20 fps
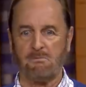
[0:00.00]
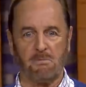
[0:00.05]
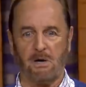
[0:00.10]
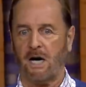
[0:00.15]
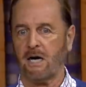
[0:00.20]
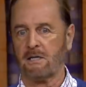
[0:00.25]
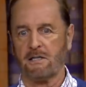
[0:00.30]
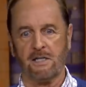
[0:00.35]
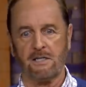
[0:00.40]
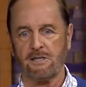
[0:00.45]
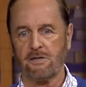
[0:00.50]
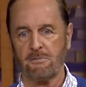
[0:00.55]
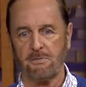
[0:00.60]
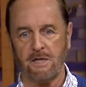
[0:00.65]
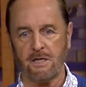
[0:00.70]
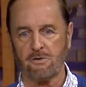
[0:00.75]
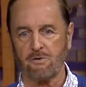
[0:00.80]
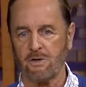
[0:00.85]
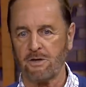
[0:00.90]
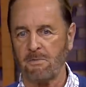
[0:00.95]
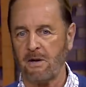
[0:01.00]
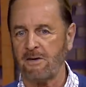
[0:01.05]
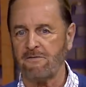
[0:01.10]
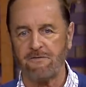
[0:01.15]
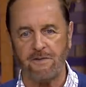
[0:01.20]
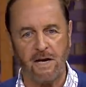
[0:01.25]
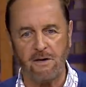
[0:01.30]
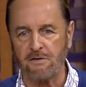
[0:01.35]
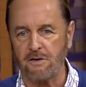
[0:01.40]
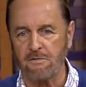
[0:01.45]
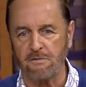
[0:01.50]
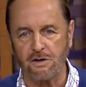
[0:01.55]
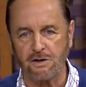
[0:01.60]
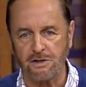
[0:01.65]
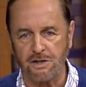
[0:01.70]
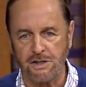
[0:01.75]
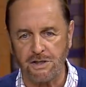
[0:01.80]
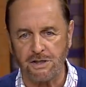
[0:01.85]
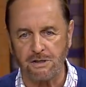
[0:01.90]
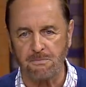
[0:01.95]
boggling to yes, me. It's it one of my favorite yes,
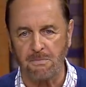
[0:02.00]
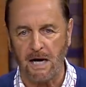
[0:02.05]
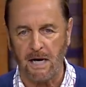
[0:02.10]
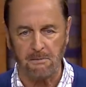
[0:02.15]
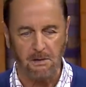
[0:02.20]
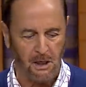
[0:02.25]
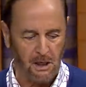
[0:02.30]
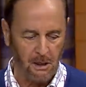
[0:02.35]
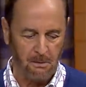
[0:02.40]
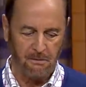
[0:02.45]
verses in the Bible.